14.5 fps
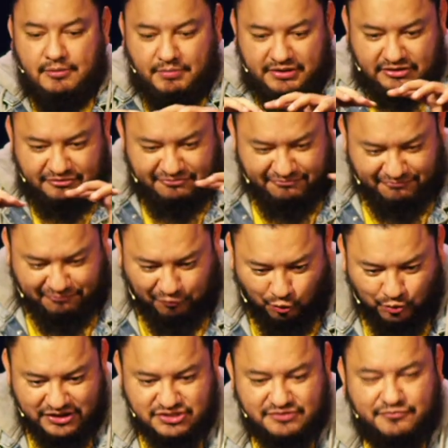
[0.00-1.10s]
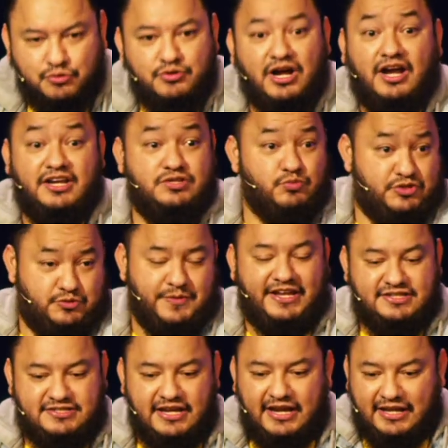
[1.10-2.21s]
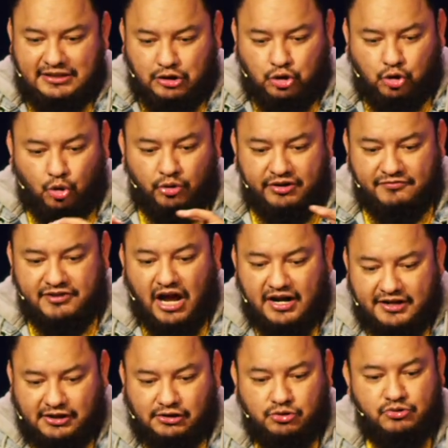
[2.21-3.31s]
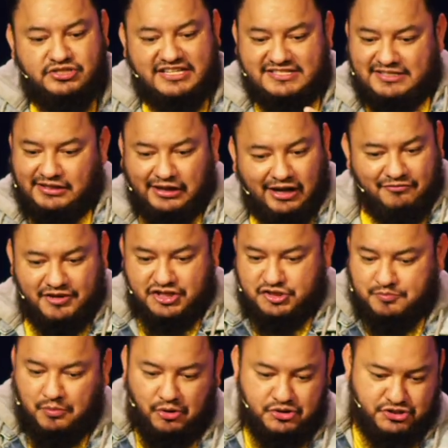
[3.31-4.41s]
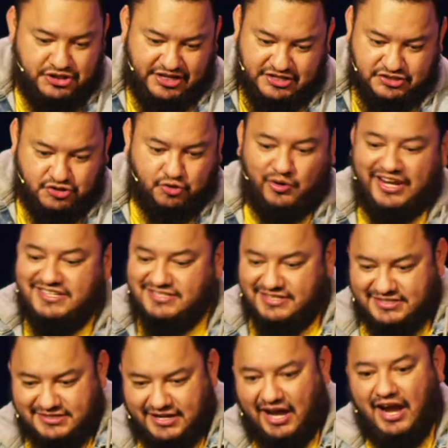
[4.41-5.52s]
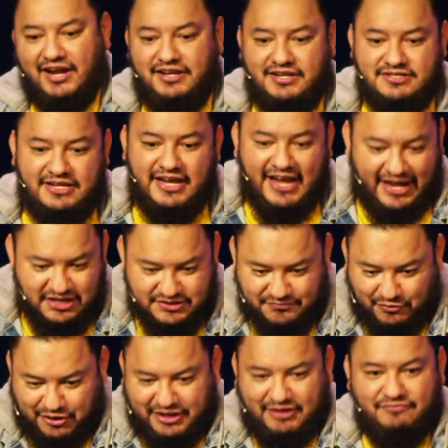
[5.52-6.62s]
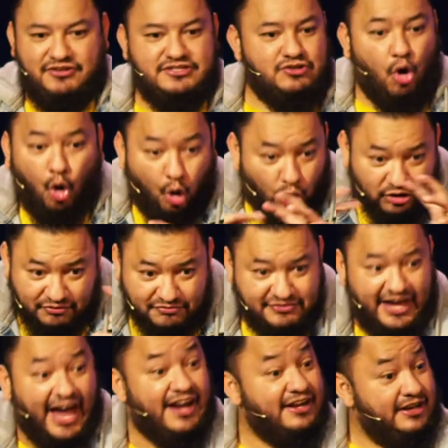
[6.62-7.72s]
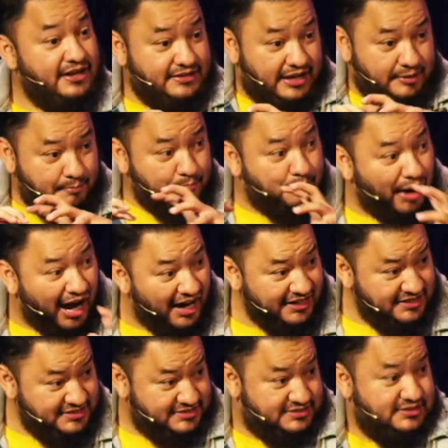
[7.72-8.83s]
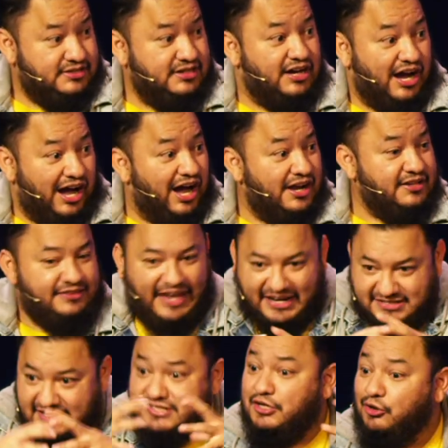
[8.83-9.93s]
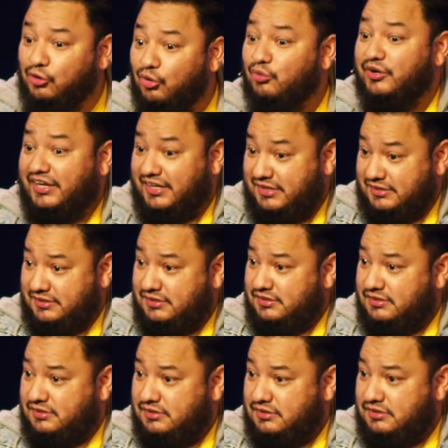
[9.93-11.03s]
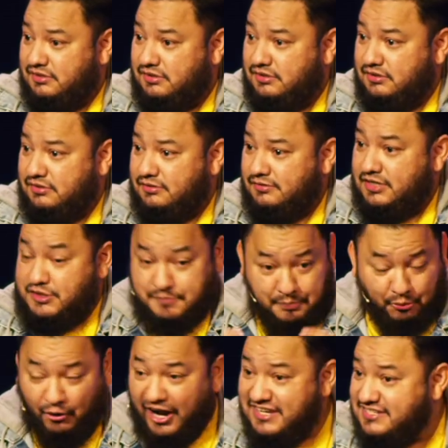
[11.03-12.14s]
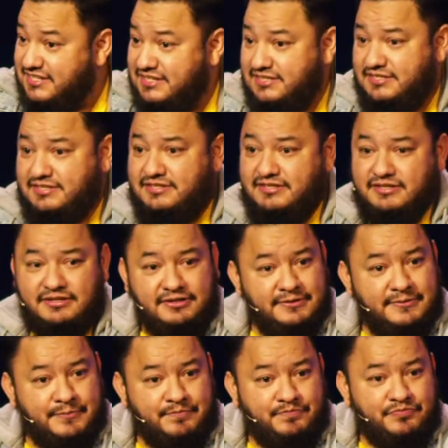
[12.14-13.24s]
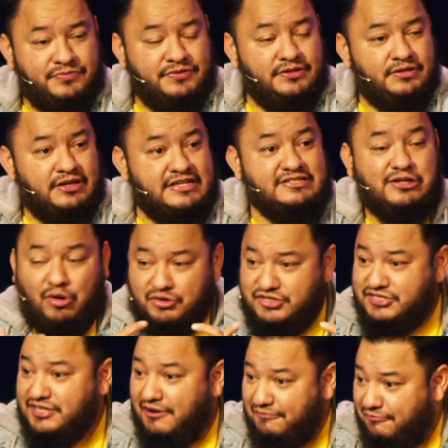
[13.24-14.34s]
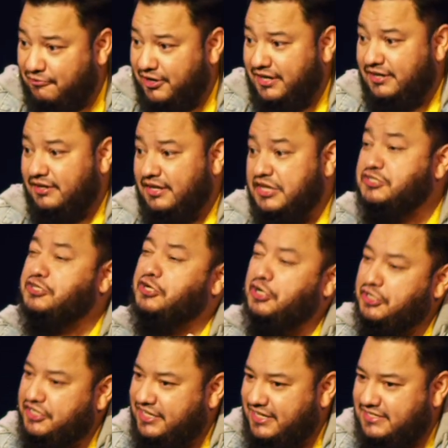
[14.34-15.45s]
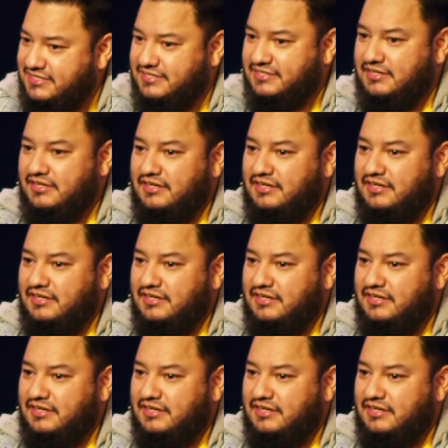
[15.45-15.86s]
but the fullness of who God is, which means the glory of God includes his love and his mercy and his grace and his kindness and his forgiveness. All of that that embodies God, that's his glory. His presence, his long suffering, his goodness,